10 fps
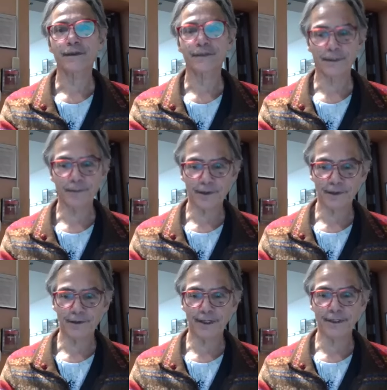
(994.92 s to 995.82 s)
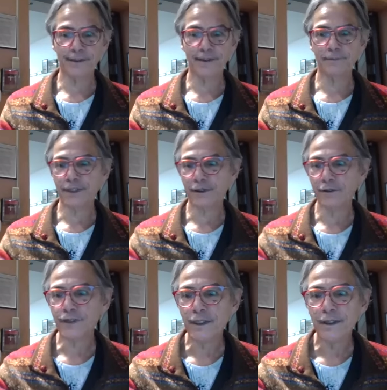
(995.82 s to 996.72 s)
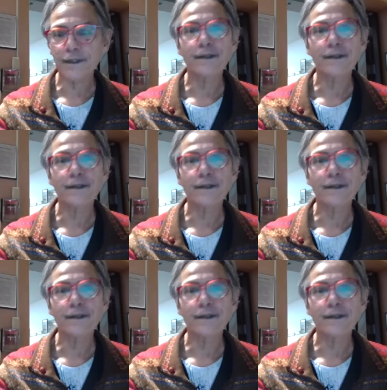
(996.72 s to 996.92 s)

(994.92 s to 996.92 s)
some other thing in themselves.